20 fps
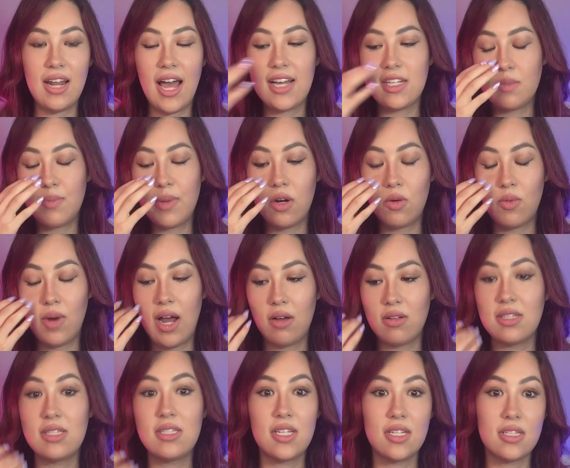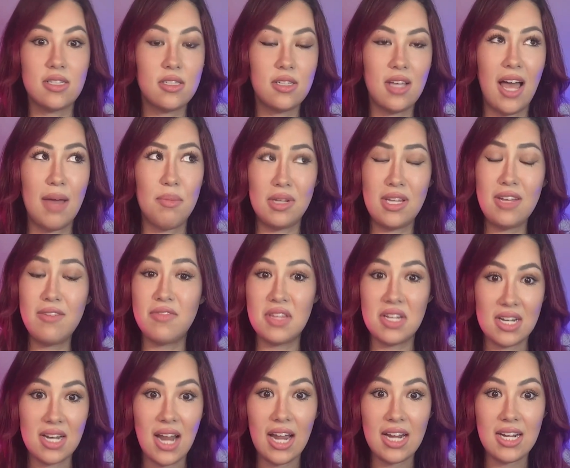has been around since, I believe, the
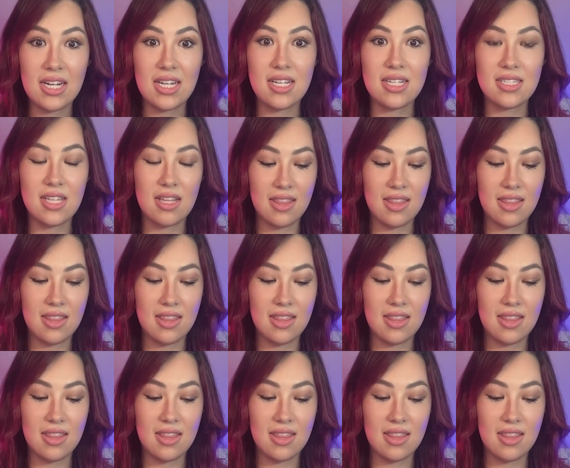90s,